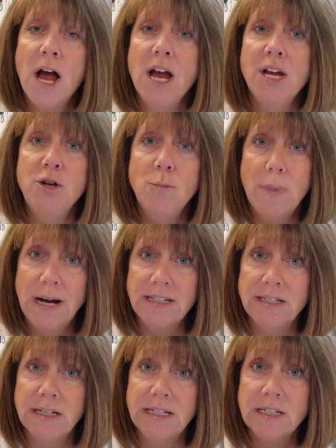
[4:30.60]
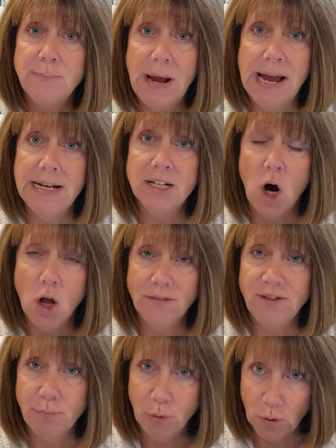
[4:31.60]
you must spend all of
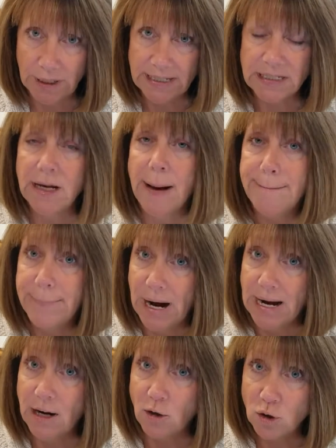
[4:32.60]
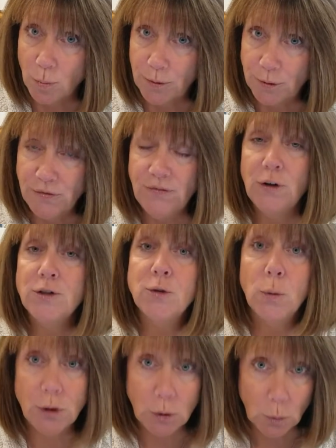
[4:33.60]
your points by October 31st
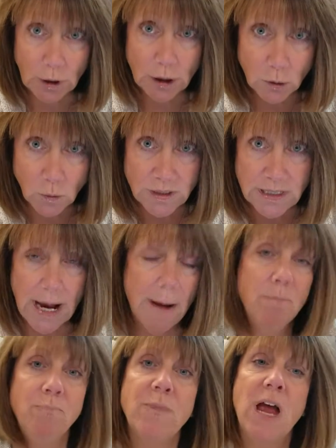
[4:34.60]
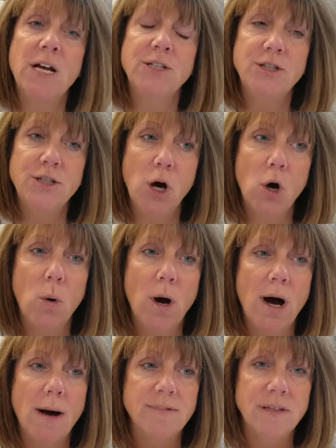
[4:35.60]
or you will lose them. So
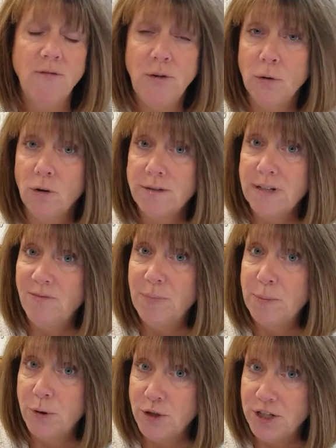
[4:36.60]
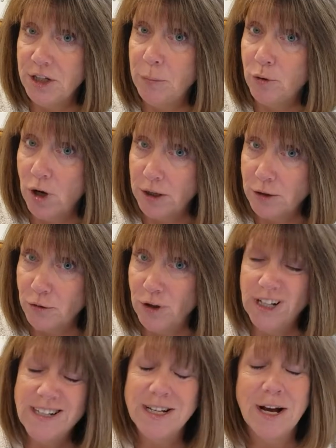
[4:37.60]
some of you girls have been purchasing product
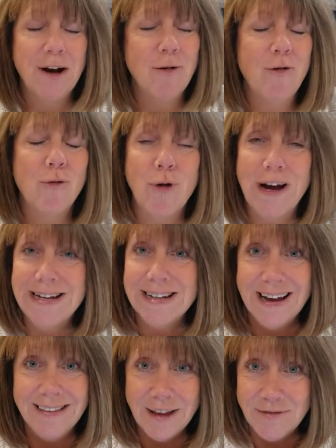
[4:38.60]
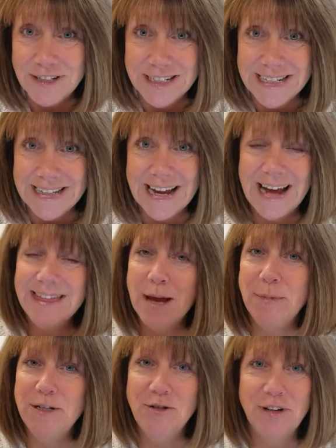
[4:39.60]
credits. Great. I'd love to see that. That
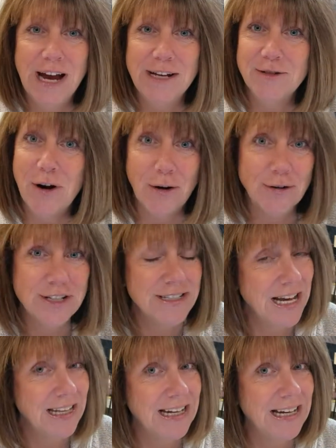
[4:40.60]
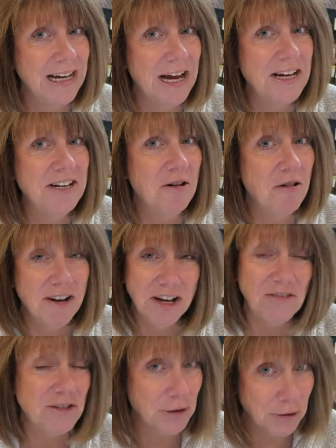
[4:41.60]
means you guys are selling,
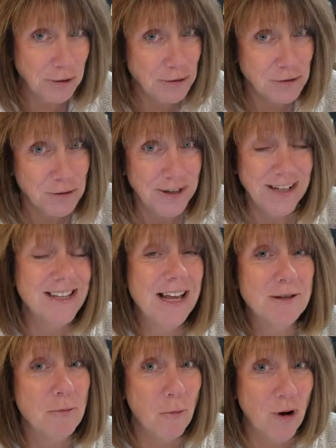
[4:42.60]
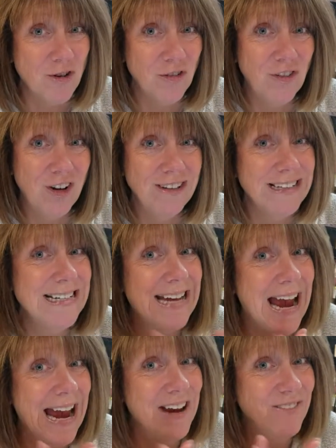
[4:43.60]
enough to earn those credits. That's wonderful.
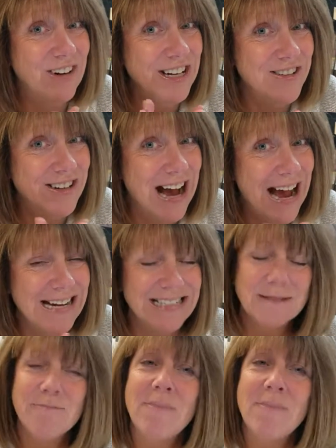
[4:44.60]
Yay for you guys.